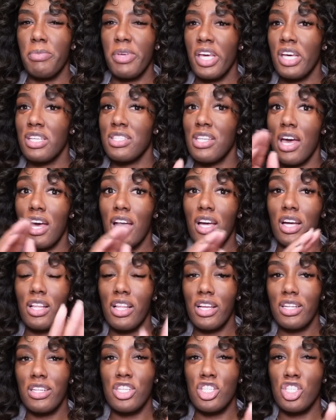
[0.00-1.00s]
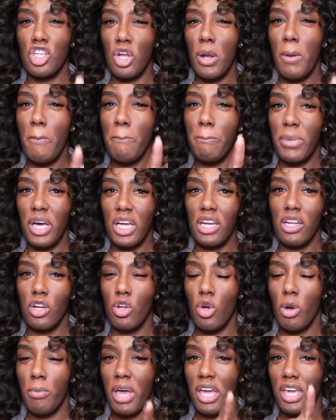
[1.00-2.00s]
because I clicked a certain button
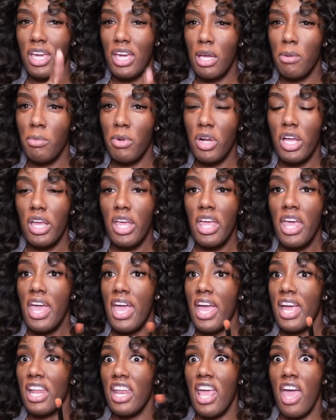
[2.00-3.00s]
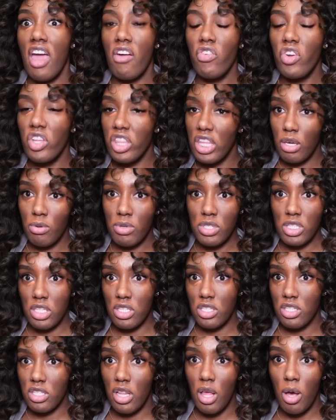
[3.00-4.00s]
on my camera and everything was
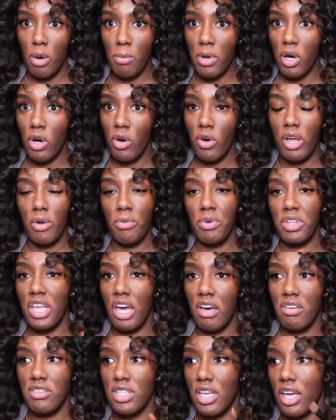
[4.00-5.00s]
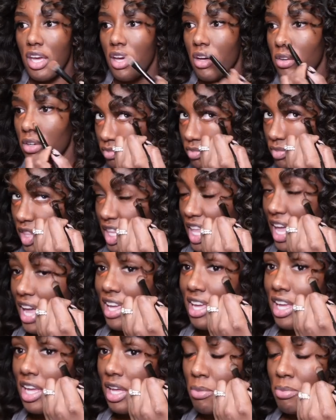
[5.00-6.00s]
in slow-mo and without sound.
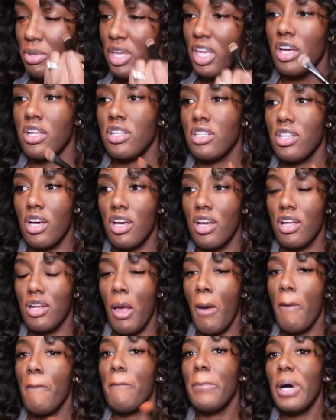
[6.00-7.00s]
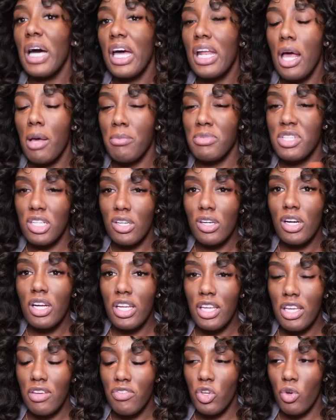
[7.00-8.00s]
That can't be undone, but I'm still
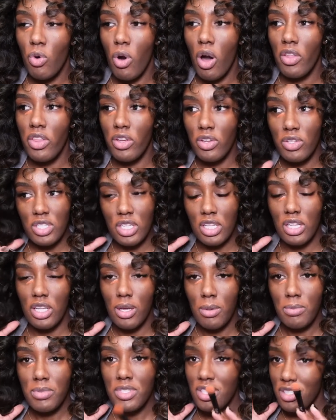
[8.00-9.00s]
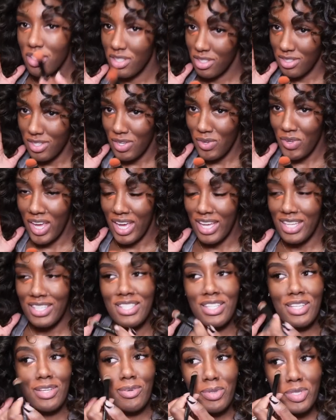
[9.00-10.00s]
gonna give you all those clips. So
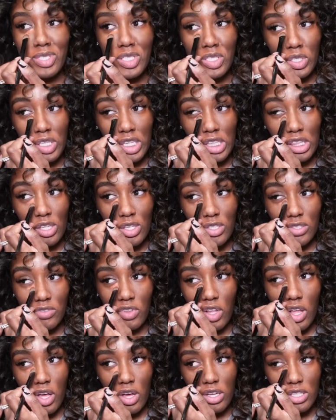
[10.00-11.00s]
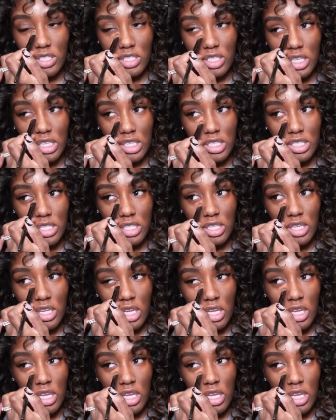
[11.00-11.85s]
yes, you will still get those vlogs because